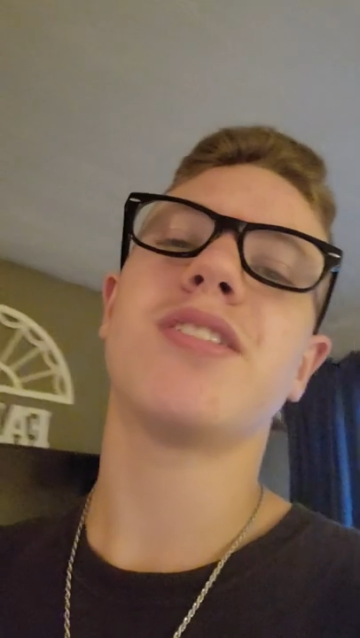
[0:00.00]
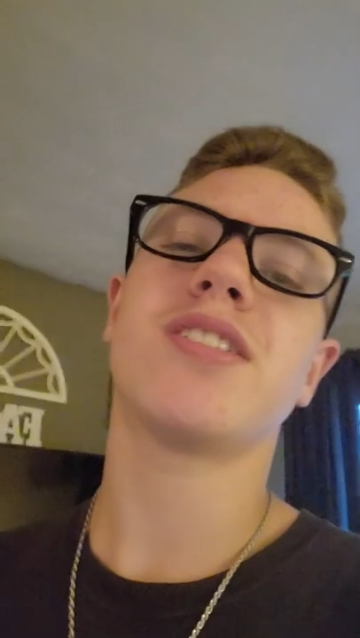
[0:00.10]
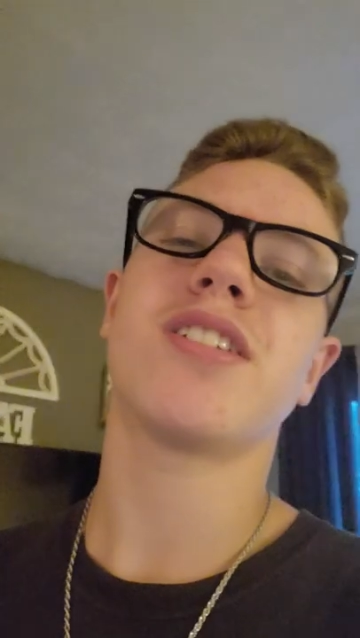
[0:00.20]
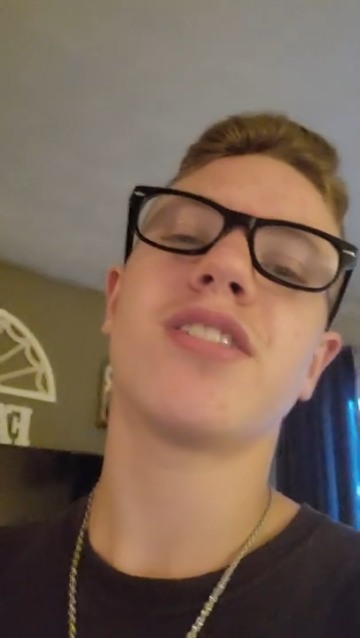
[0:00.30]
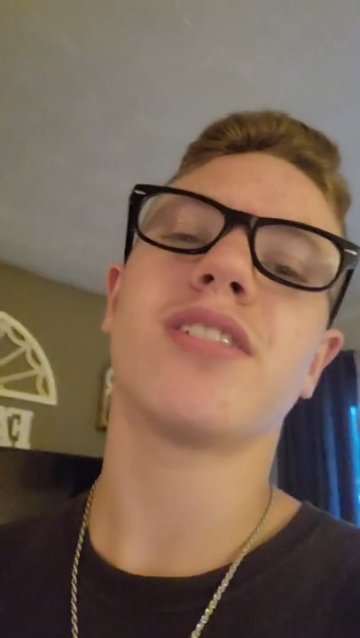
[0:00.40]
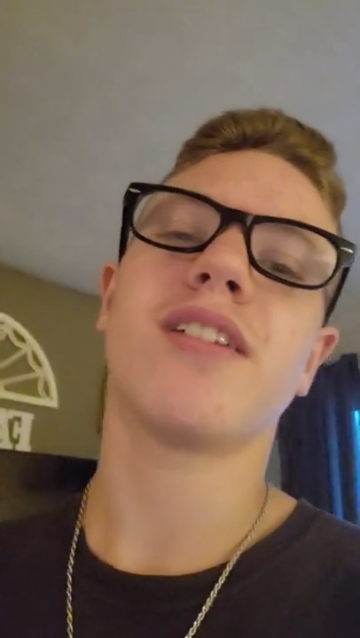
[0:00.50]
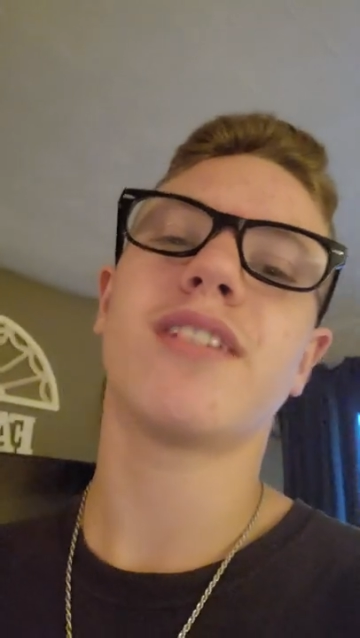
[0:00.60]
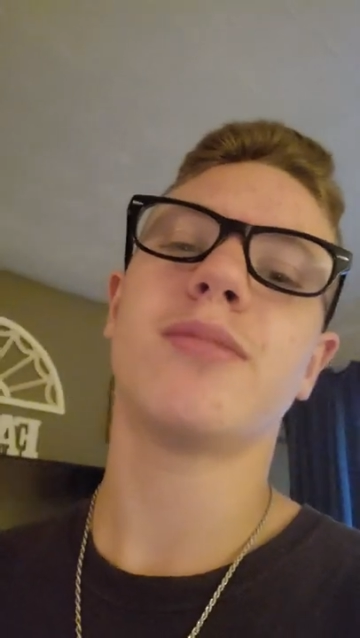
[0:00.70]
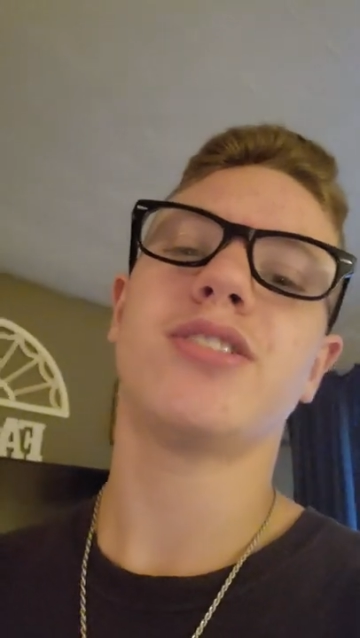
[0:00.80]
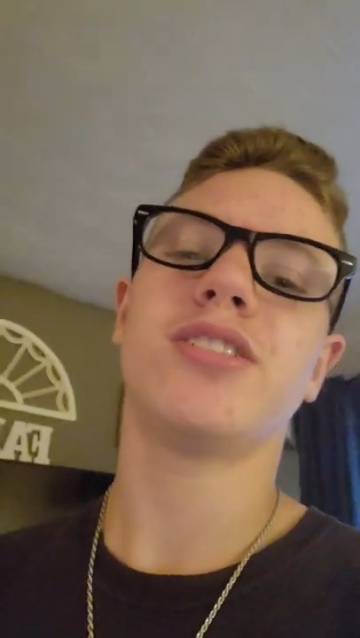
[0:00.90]
Jesus in your life.
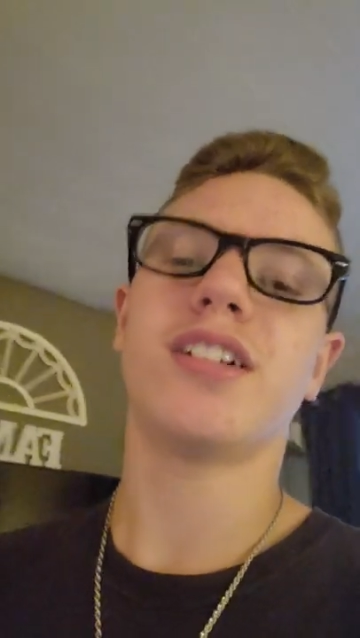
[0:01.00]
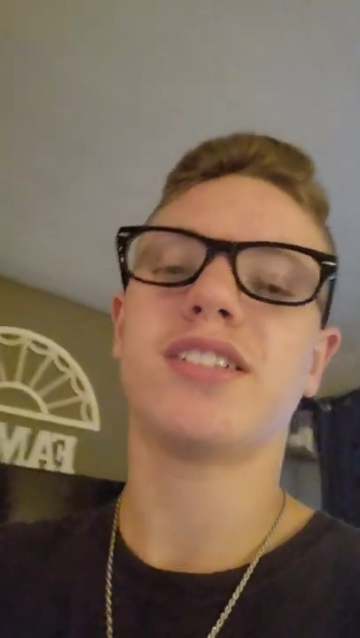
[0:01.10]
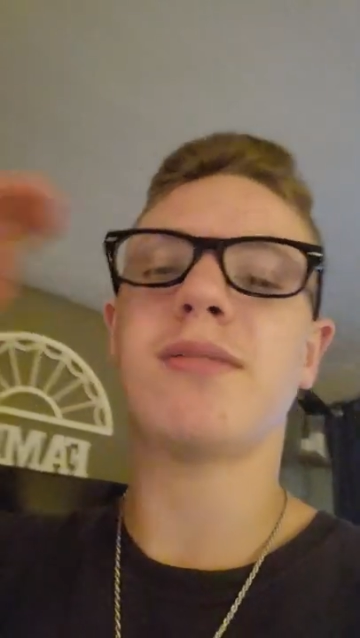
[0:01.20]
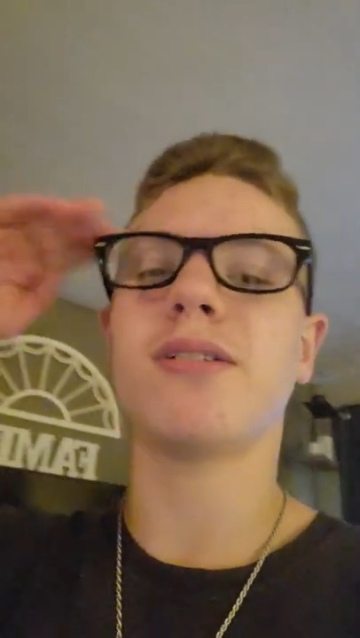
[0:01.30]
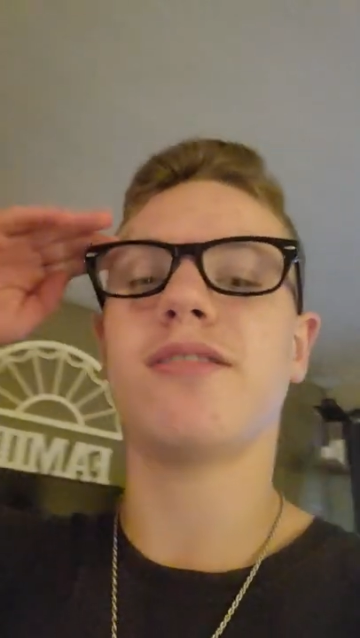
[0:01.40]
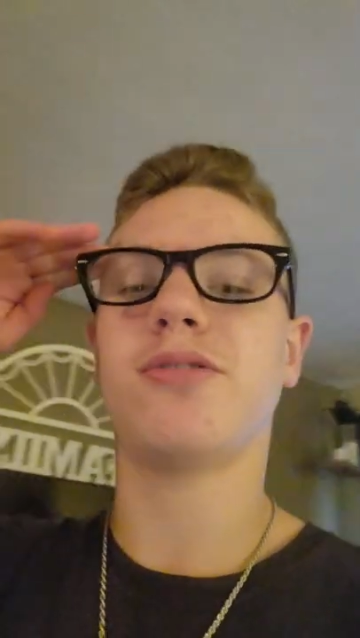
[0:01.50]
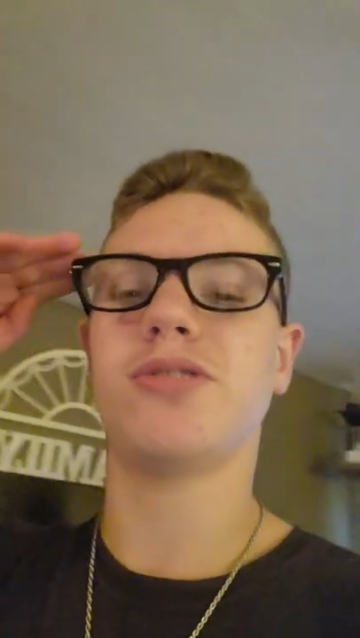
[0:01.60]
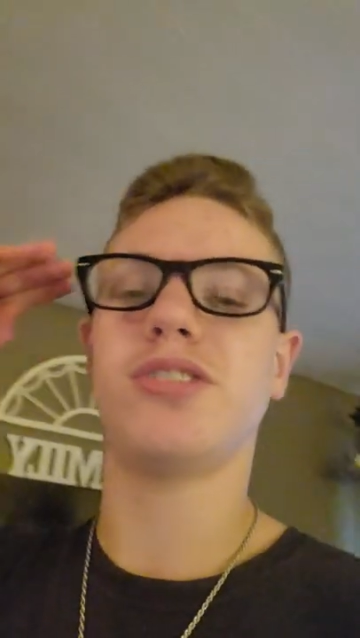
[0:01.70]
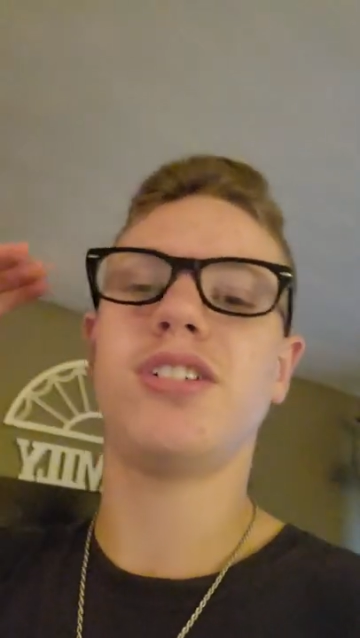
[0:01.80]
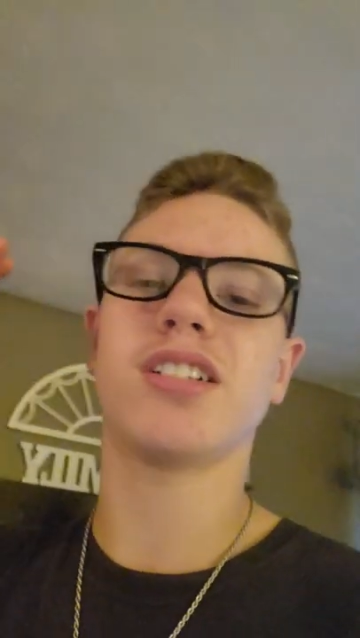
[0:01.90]
God bless you guys. Keep God
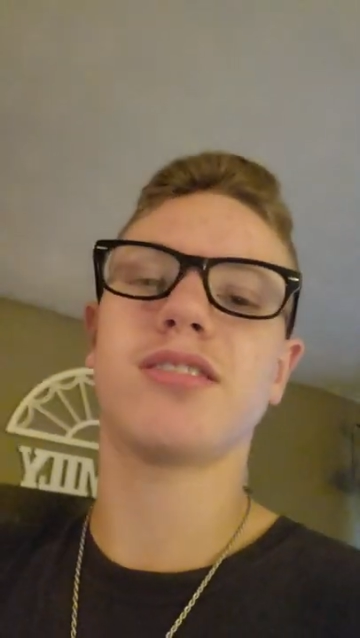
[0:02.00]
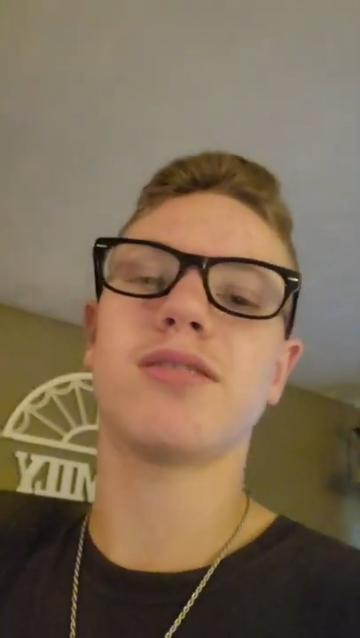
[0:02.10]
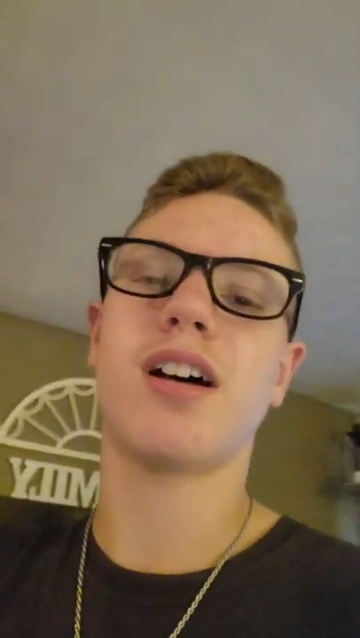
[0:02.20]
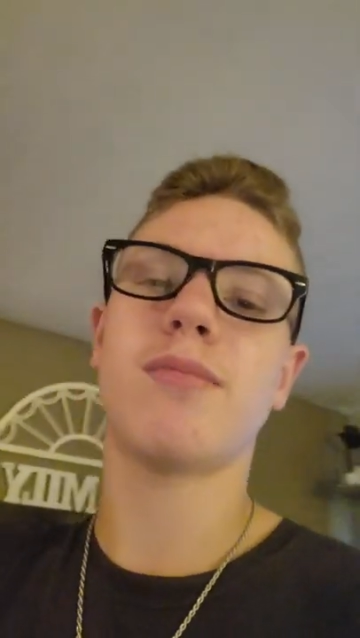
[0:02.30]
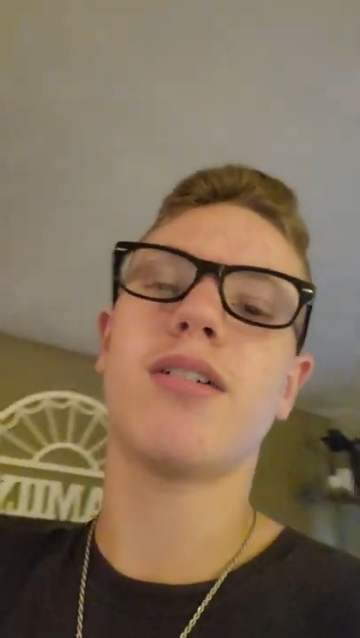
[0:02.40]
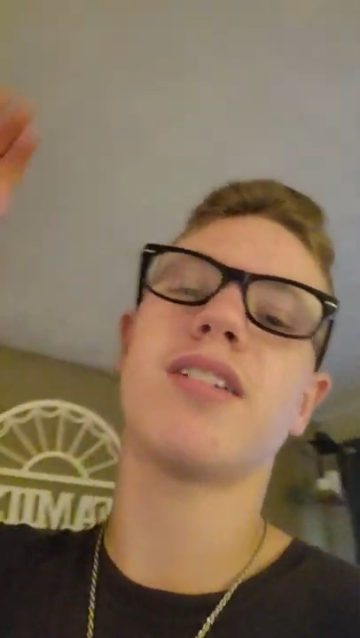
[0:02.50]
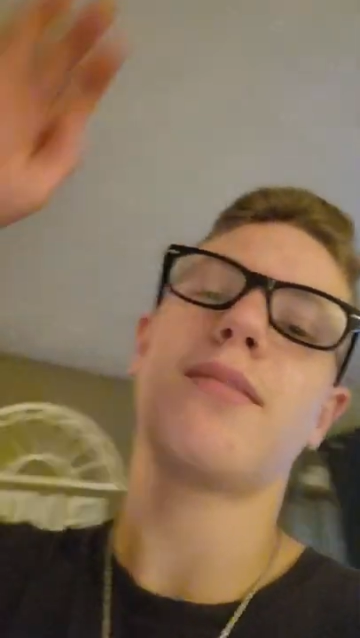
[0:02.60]
first. You guys, I'm out.